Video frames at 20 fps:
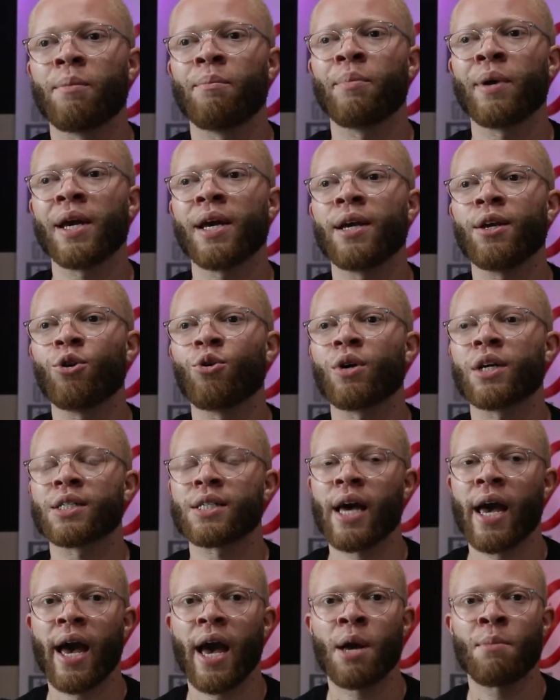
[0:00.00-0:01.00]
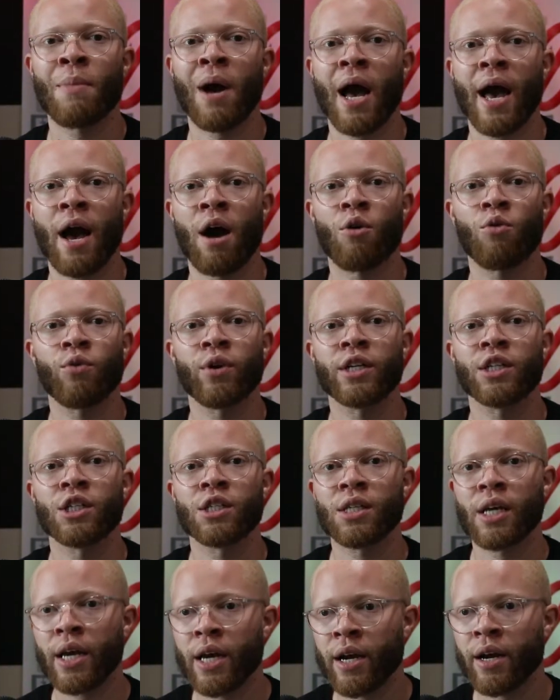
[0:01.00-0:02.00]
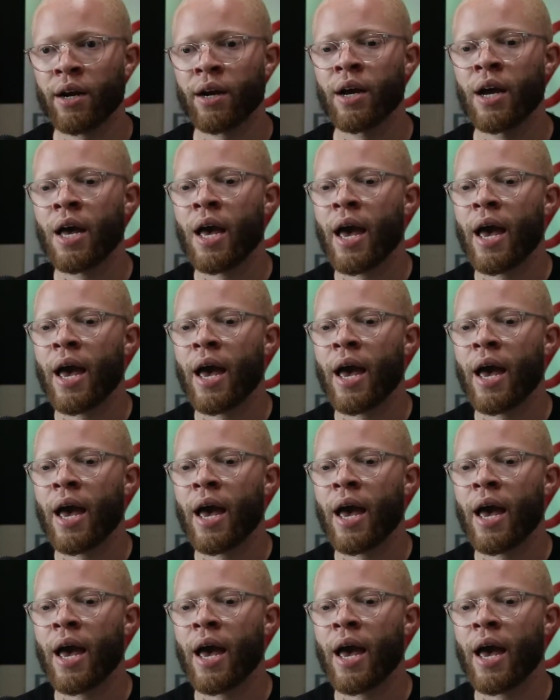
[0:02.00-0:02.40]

B, you can say, hey, my outreach is here.